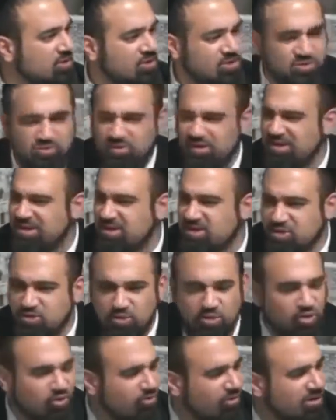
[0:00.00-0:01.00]
He goes, What are these
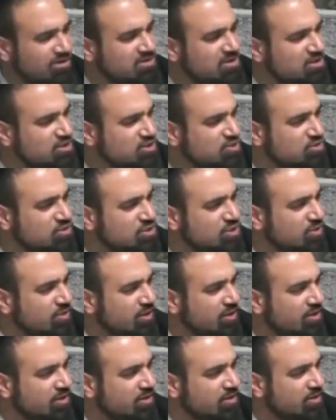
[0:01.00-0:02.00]
two crazy Jews
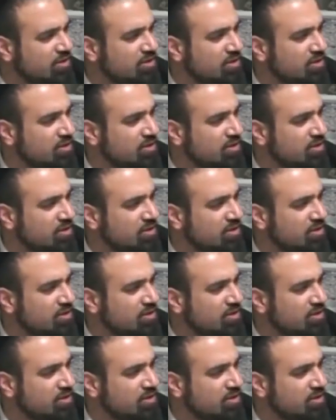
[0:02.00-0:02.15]
doing?